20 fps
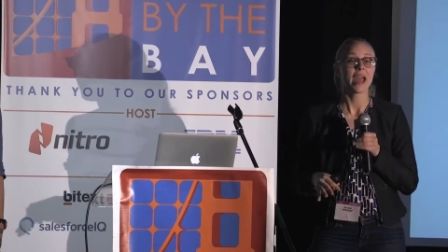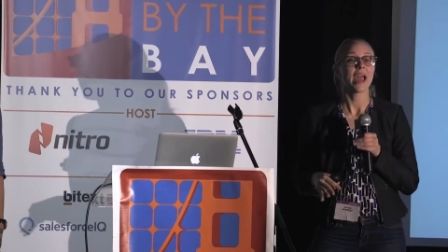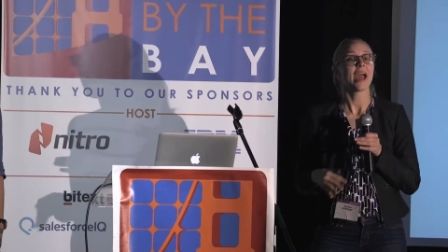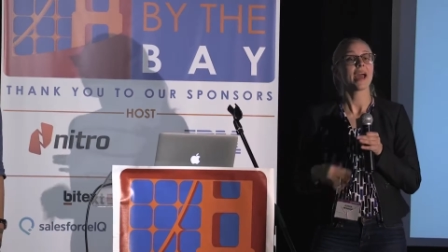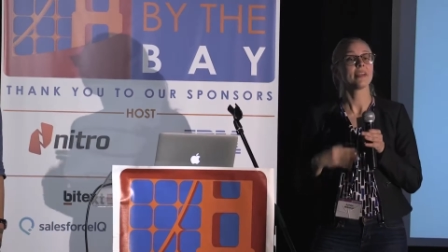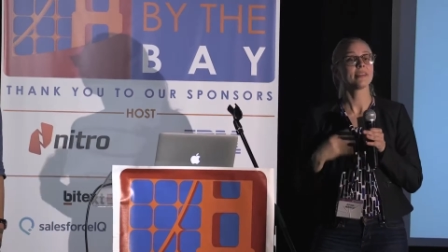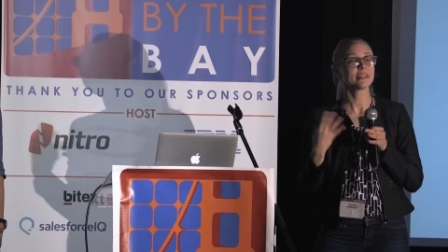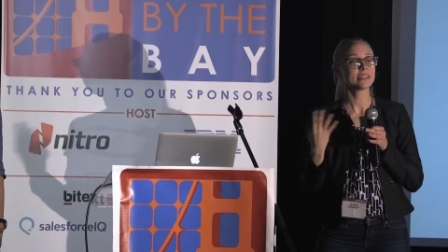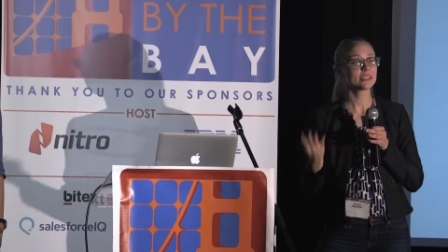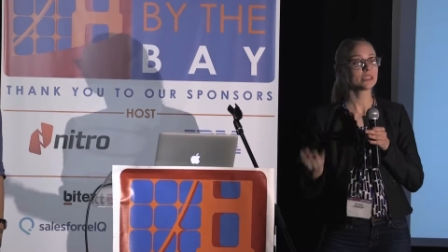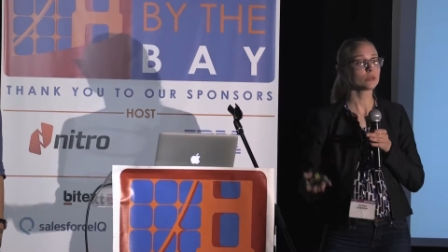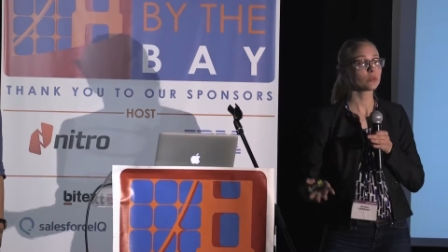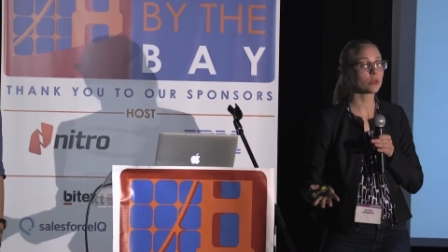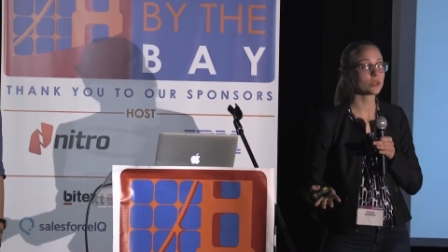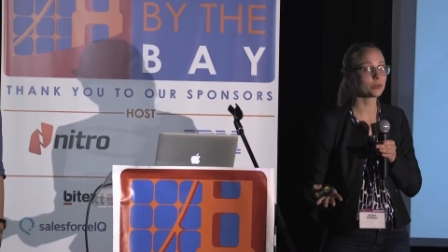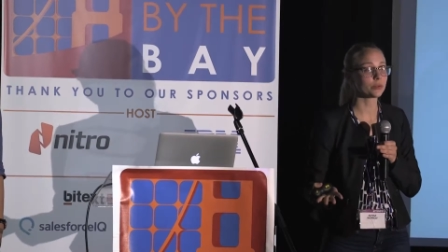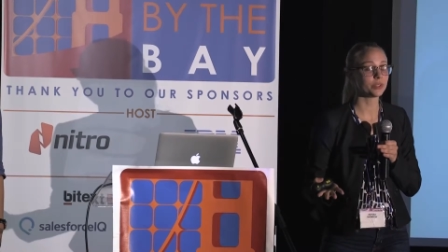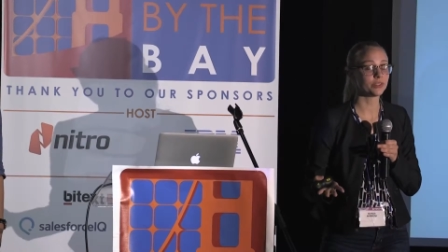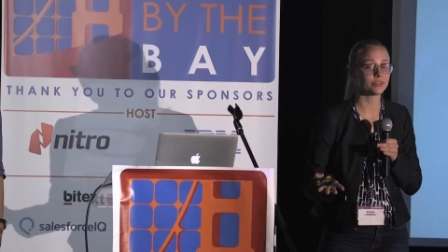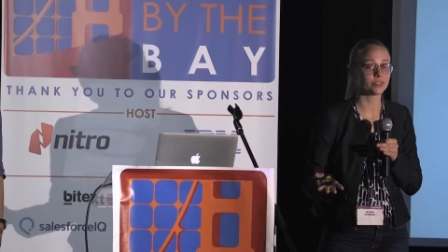And this is
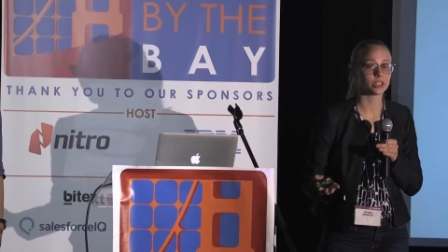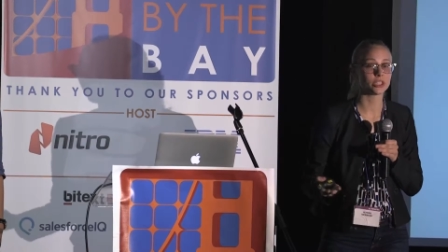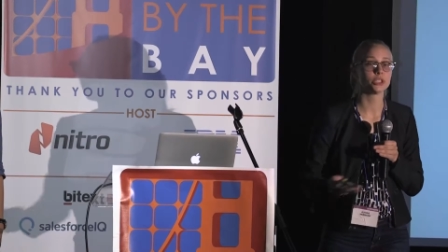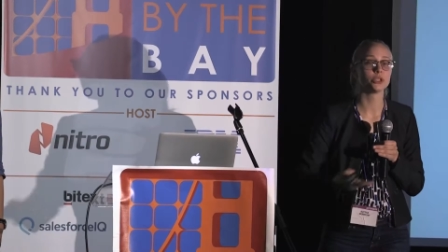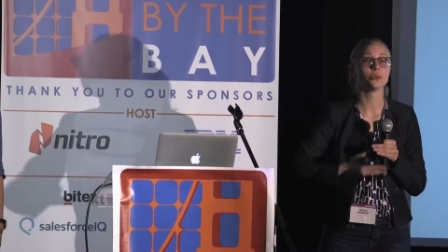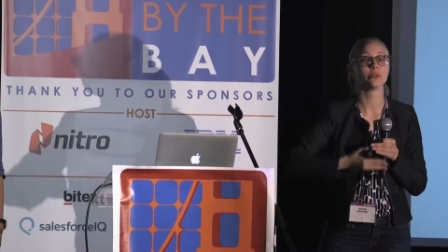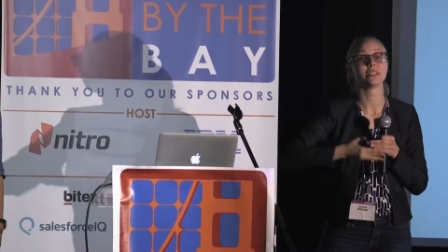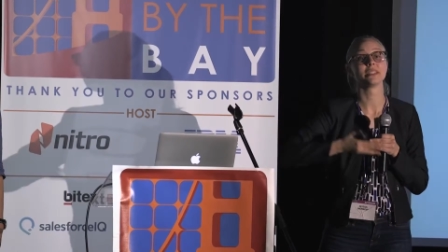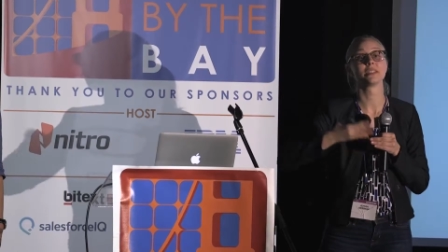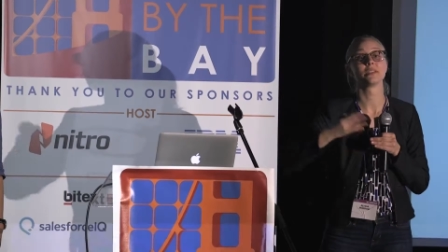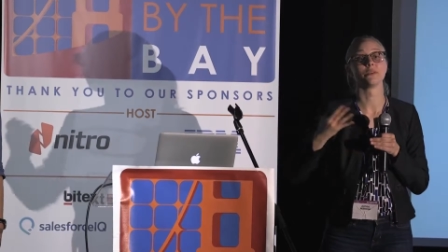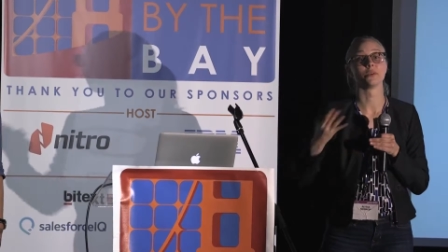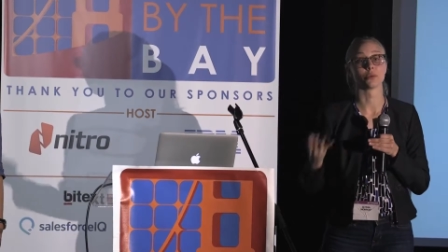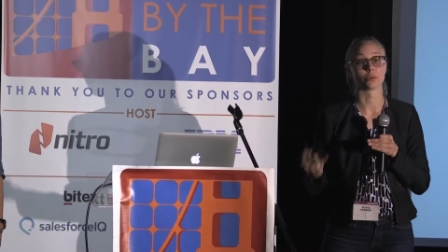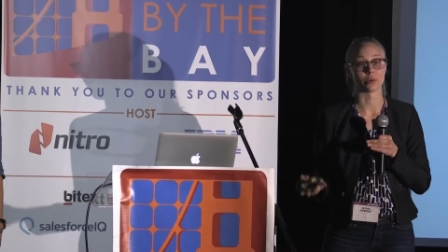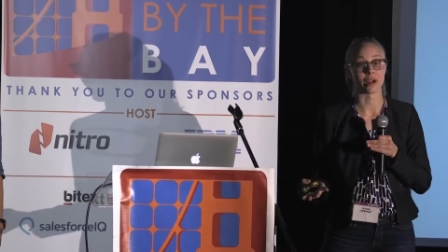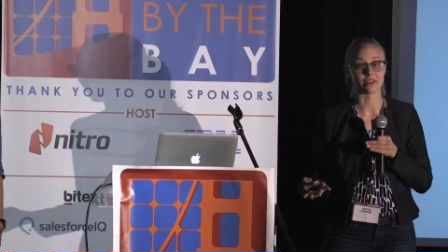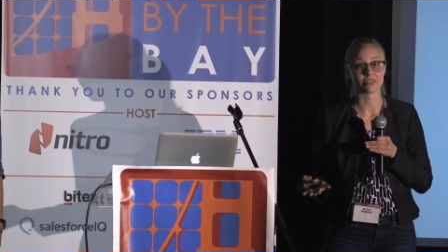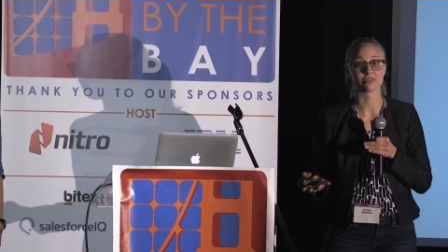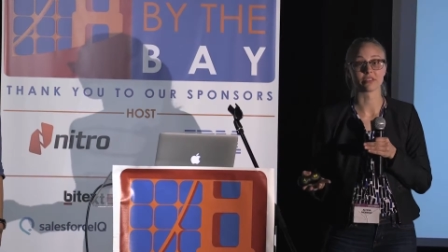what's referred to as the
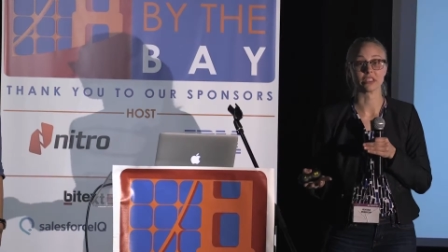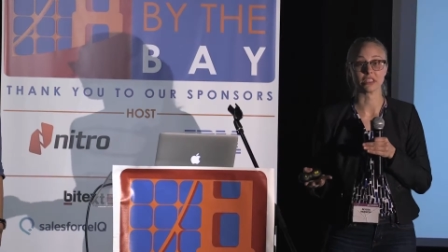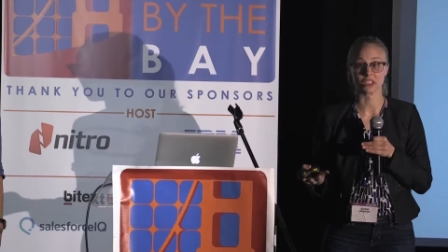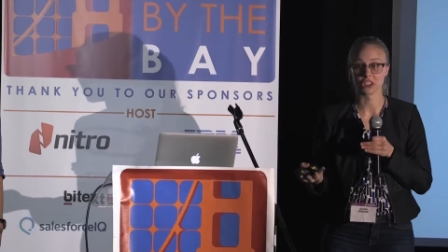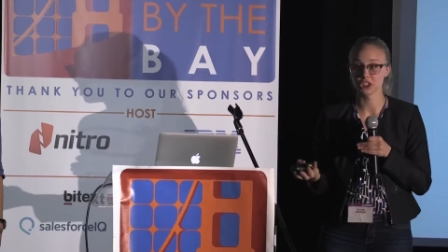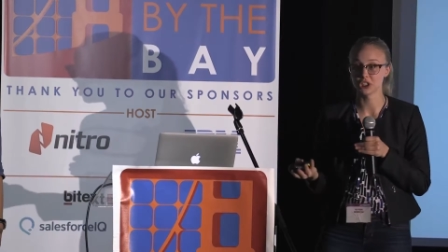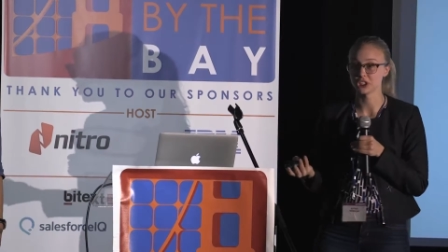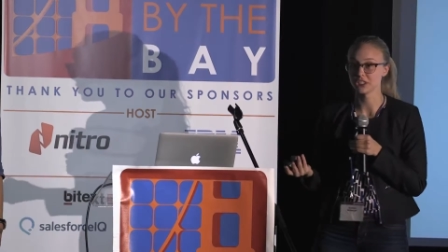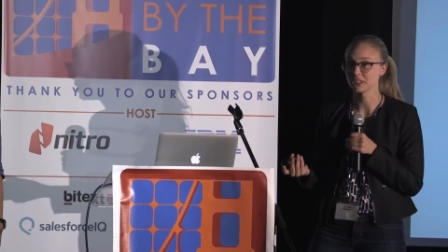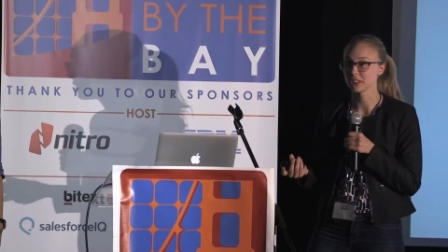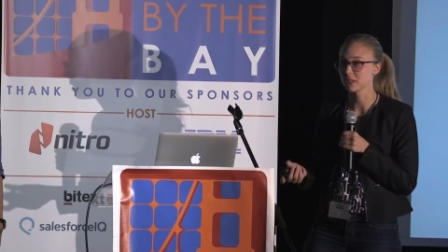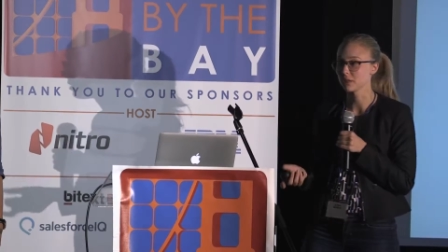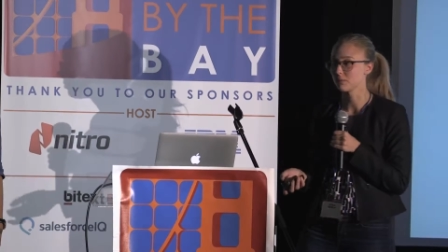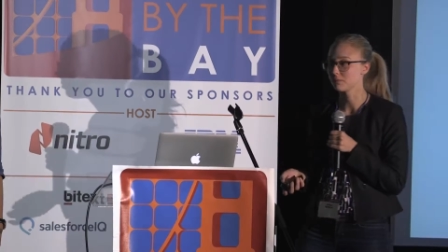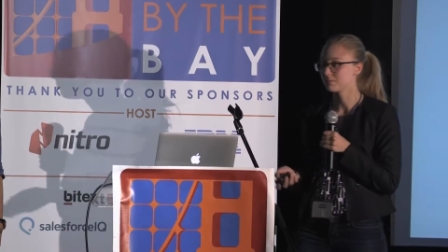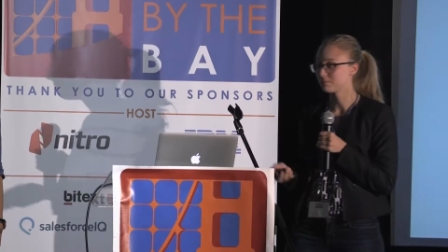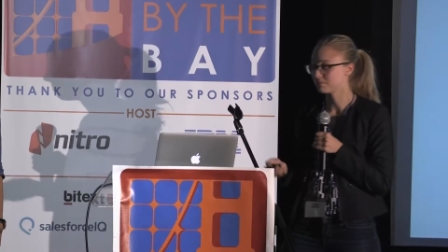reference genome.